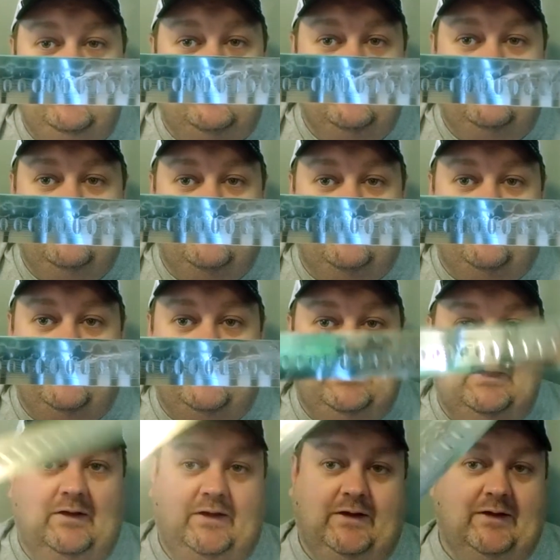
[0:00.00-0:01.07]
can just
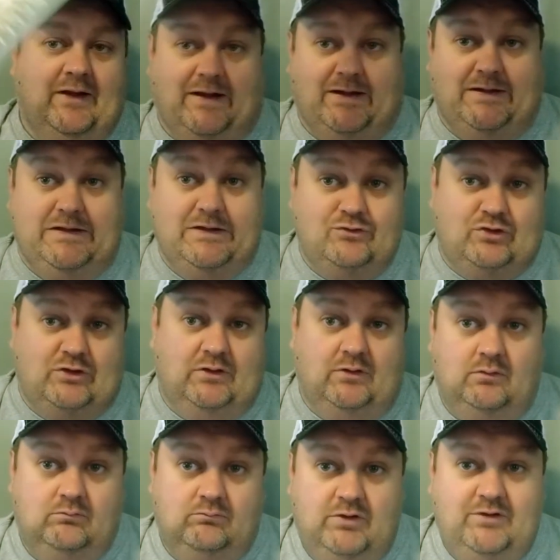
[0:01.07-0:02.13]
freaking like a ninja
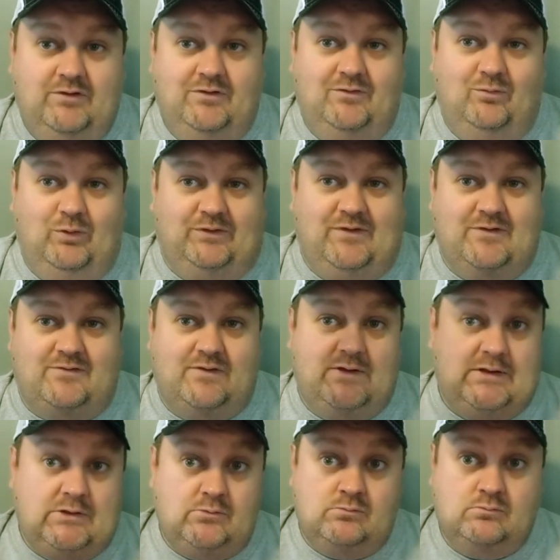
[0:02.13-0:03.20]
with this
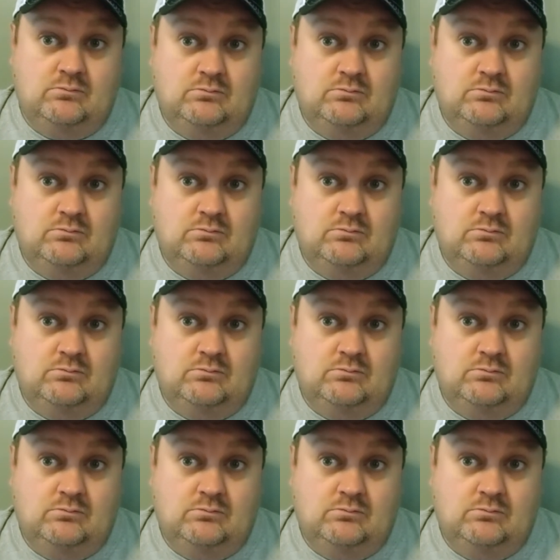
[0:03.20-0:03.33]
thing,